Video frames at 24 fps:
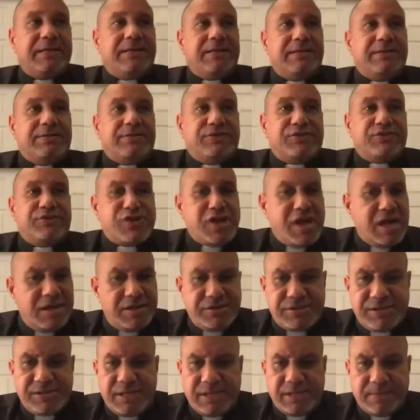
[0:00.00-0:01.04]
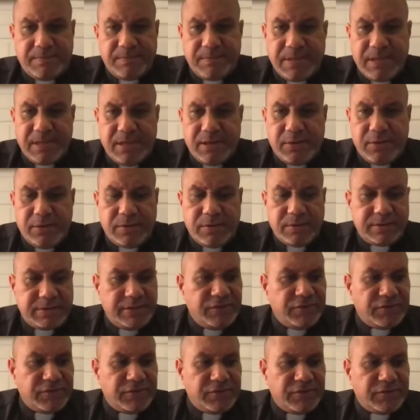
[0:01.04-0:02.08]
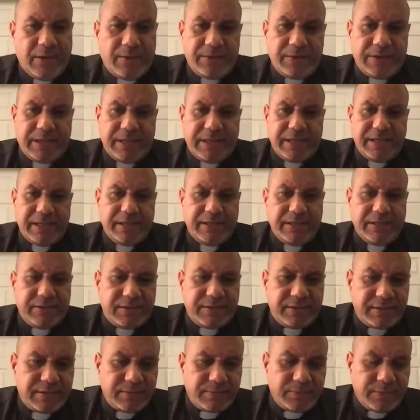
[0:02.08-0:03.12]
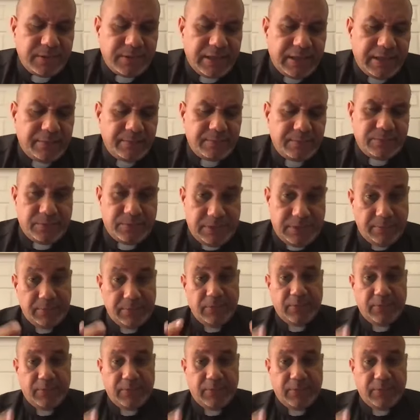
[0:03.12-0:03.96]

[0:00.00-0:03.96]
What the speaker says: it's challenging. This town is where I'm